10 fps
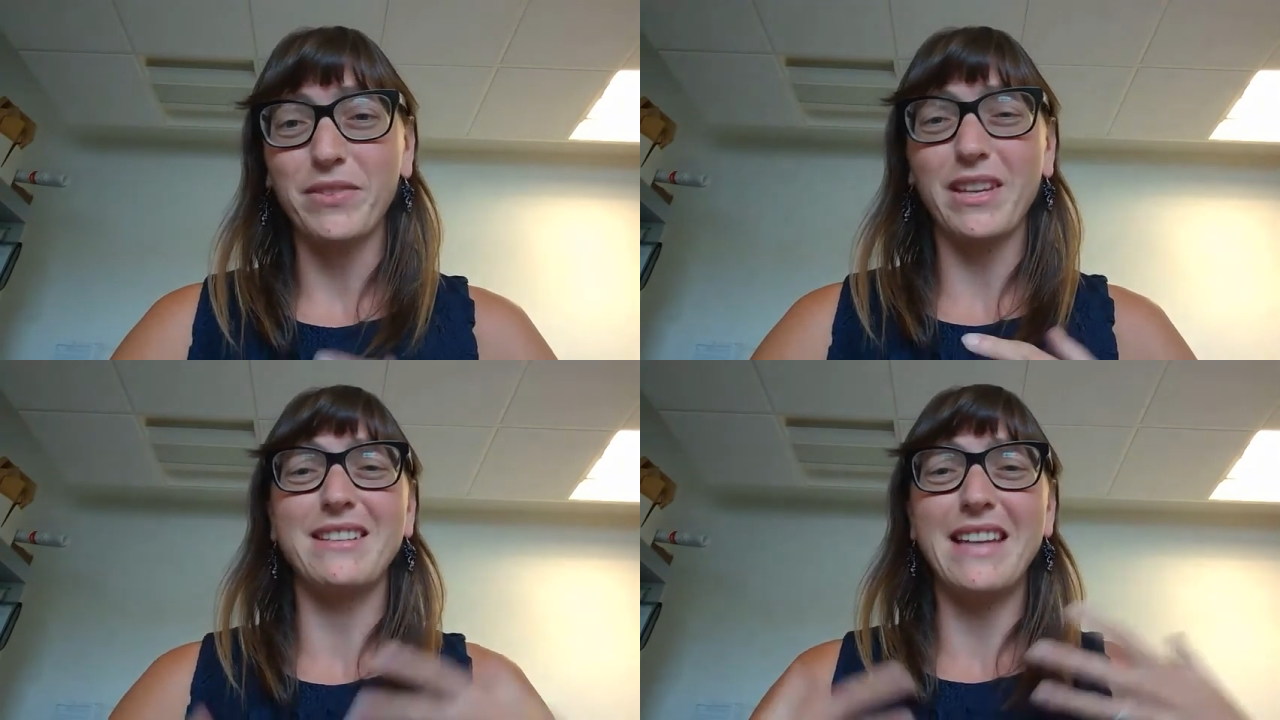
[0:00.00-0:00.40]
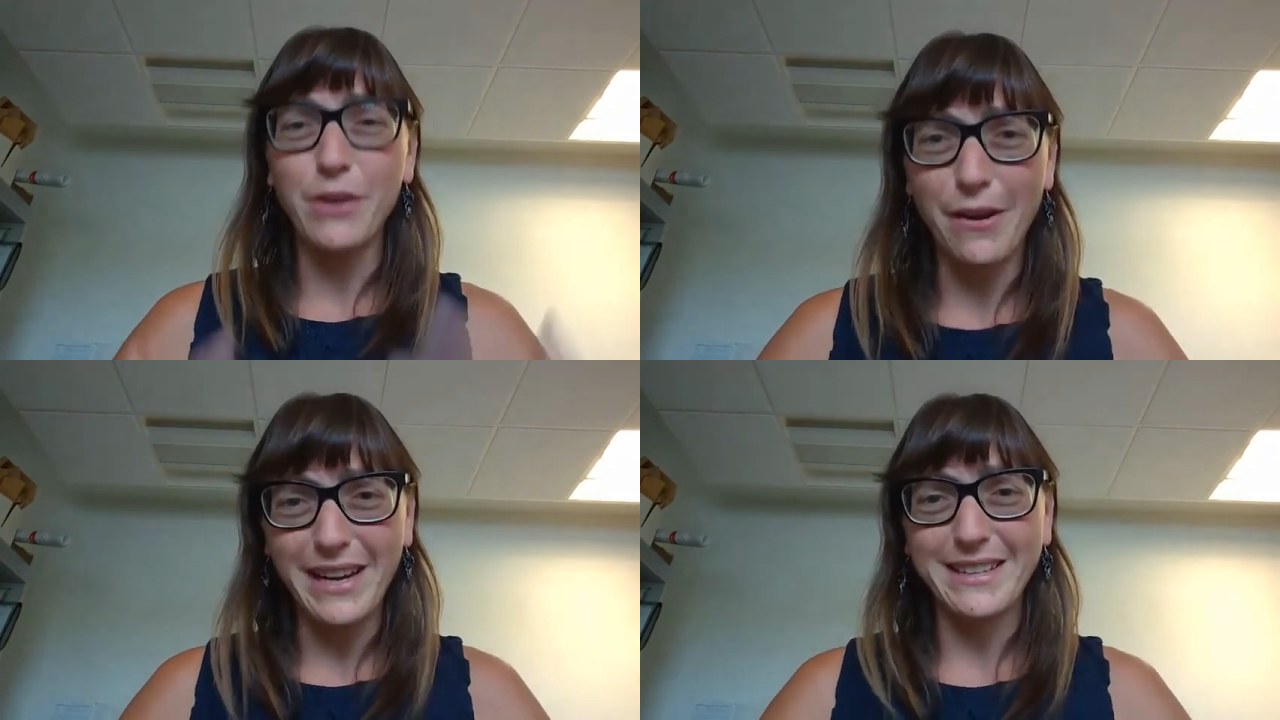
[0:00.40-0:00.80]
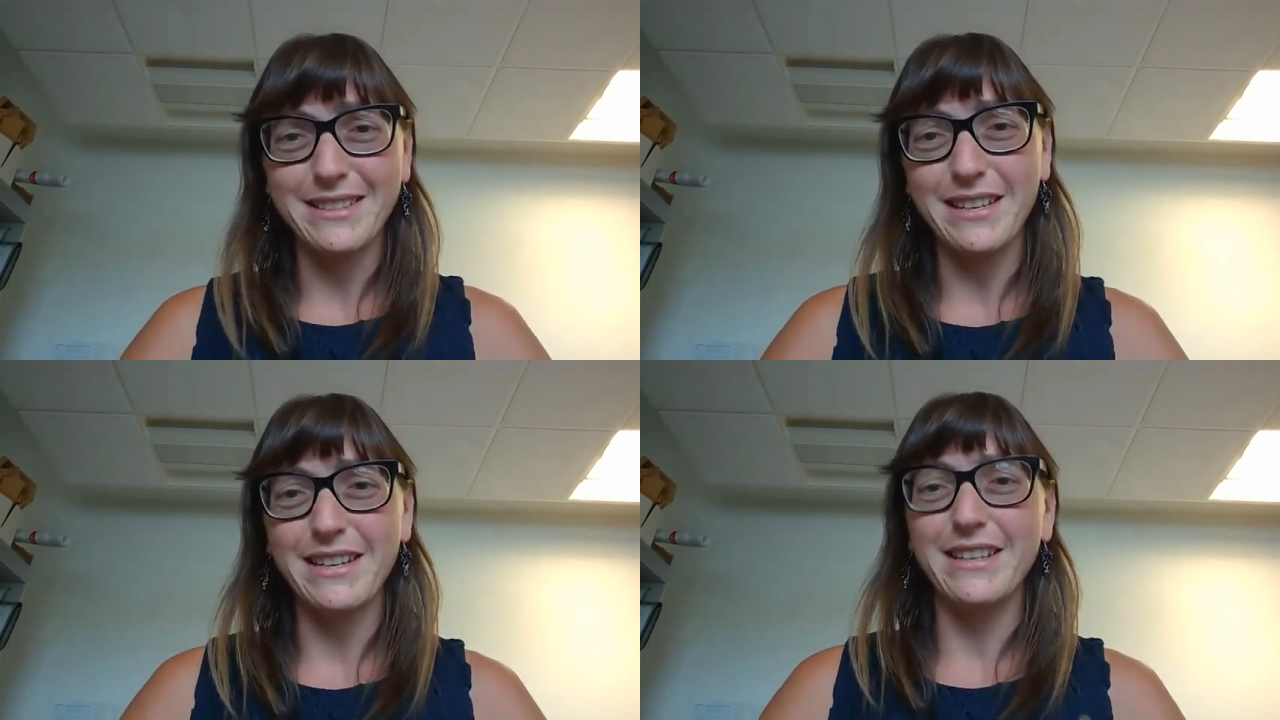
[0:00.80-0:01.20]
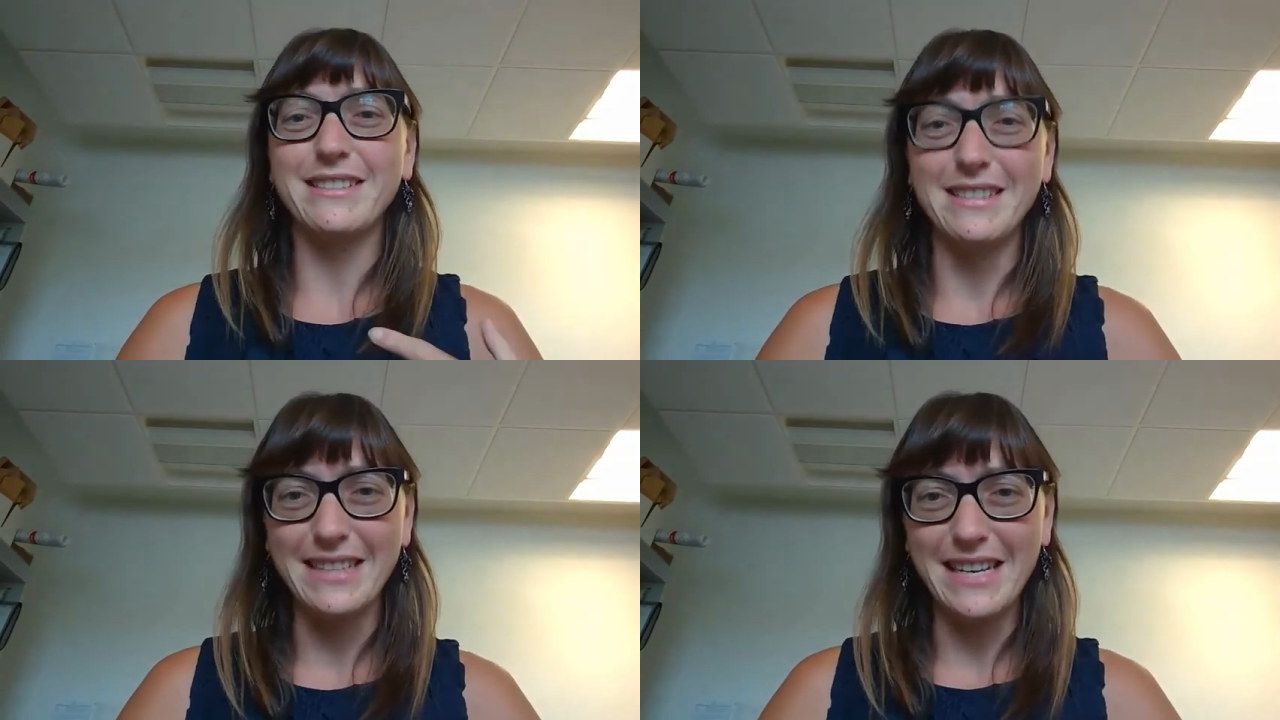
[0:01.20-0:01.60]
now going into
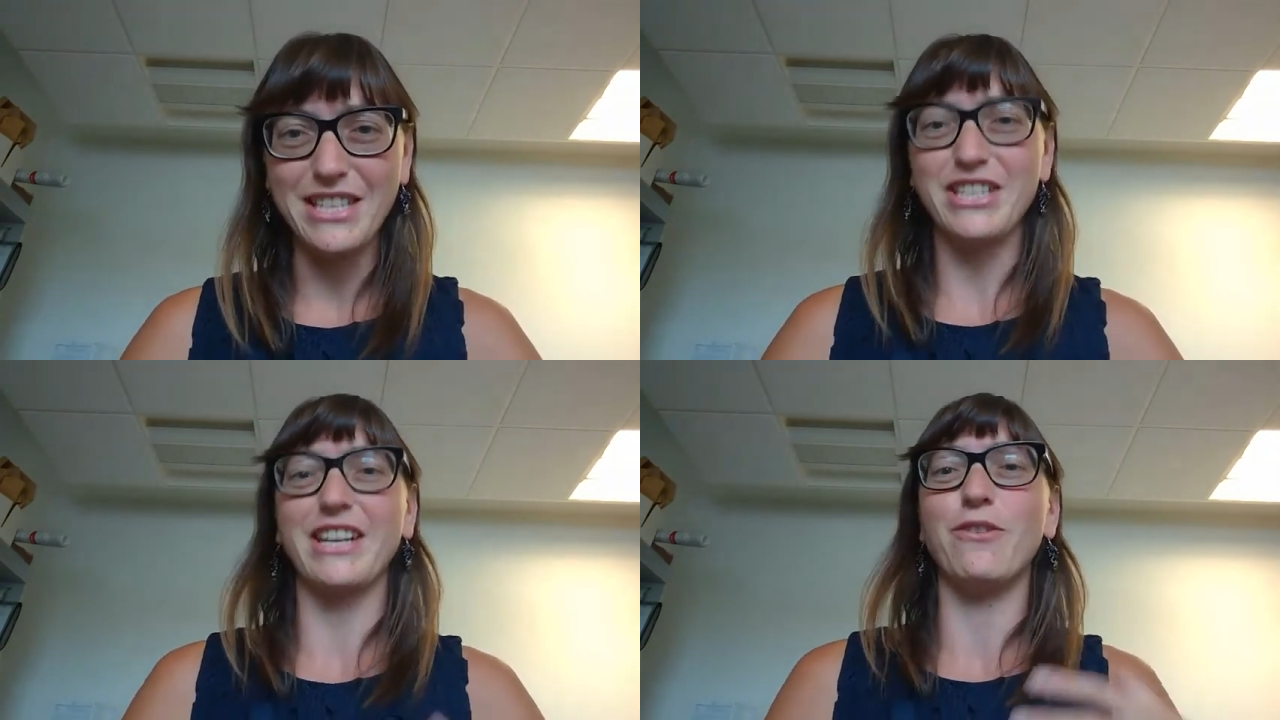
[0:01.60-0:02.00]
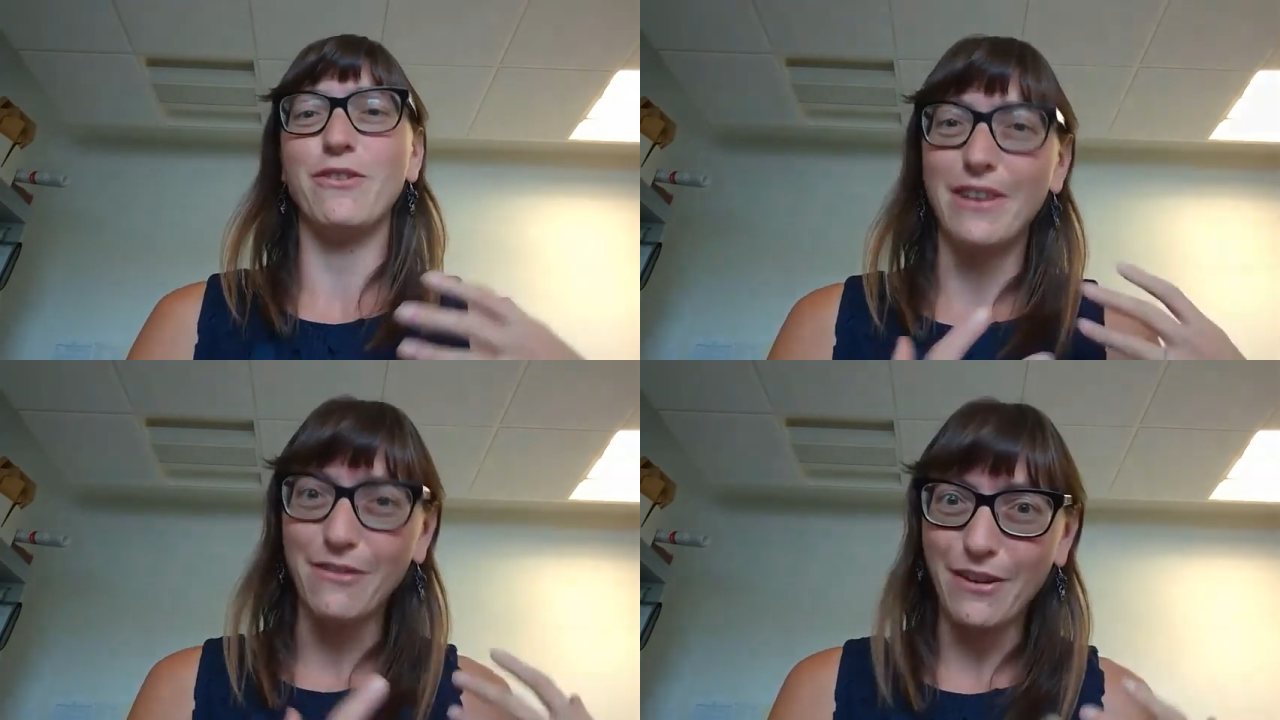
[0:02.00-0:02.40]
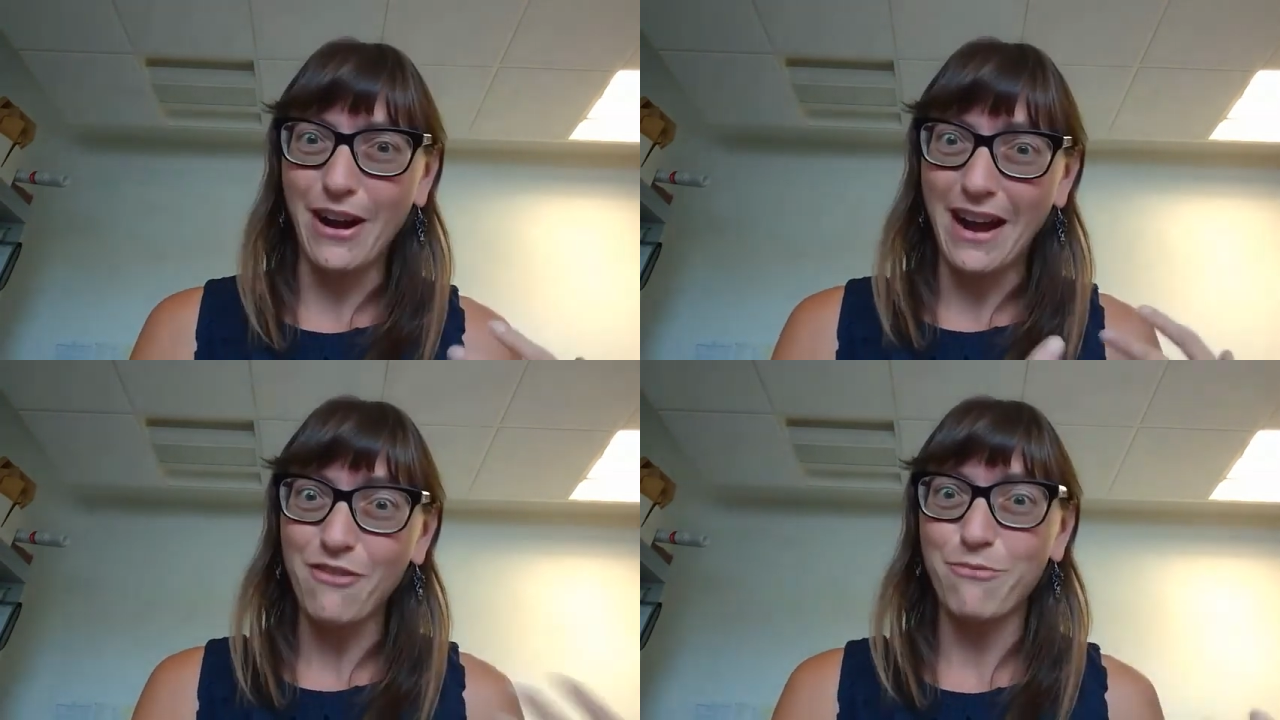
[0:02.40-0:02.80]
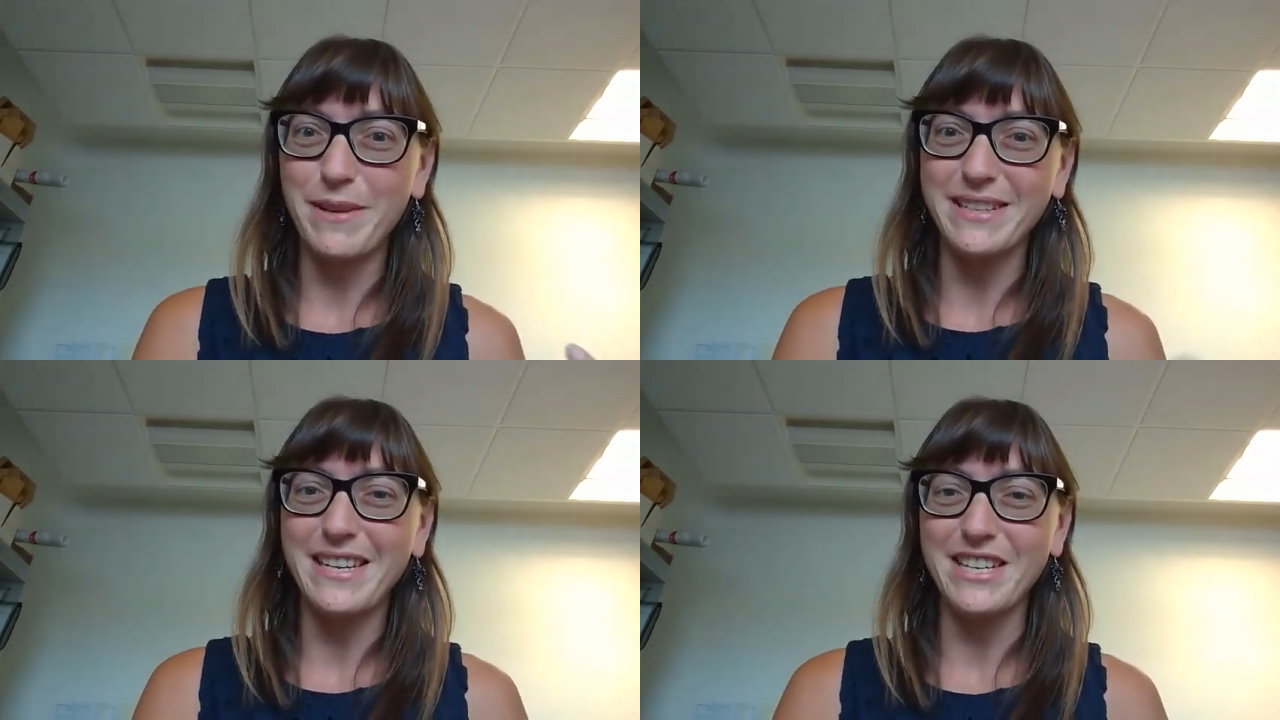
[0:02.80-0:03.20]
teaching, or have
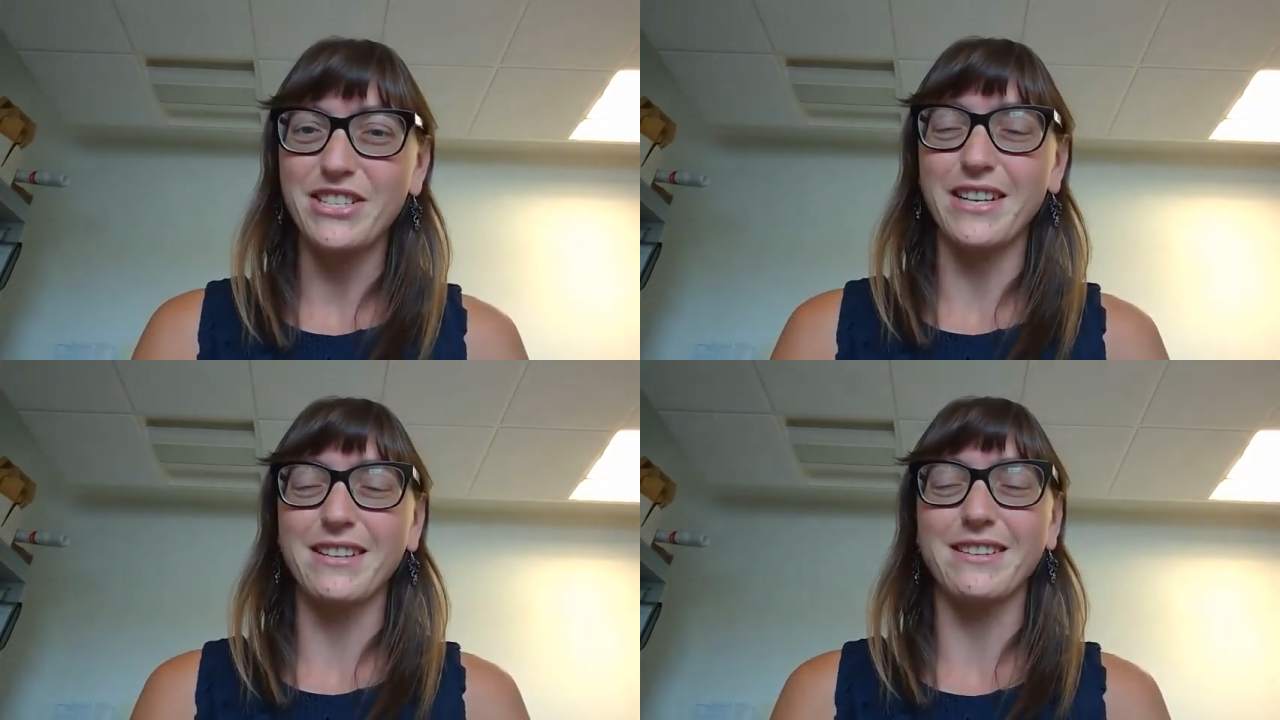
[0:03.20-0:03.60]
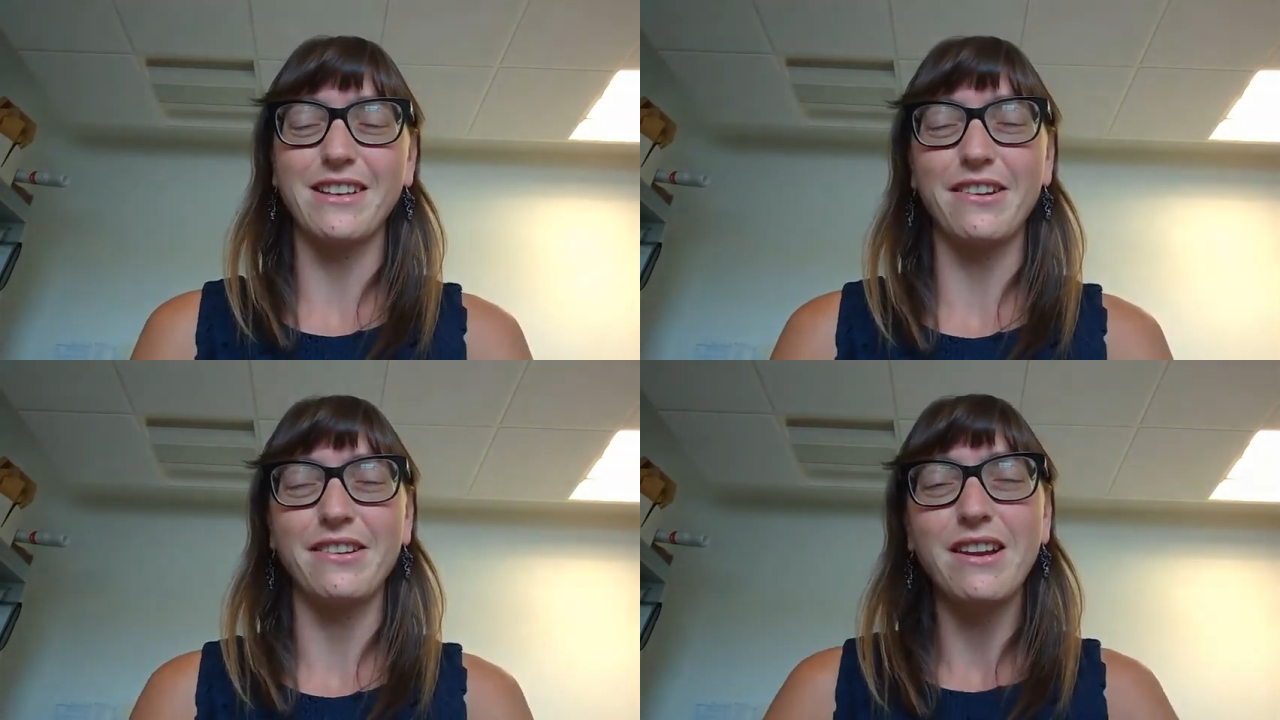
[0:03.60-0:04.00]
been teaching, so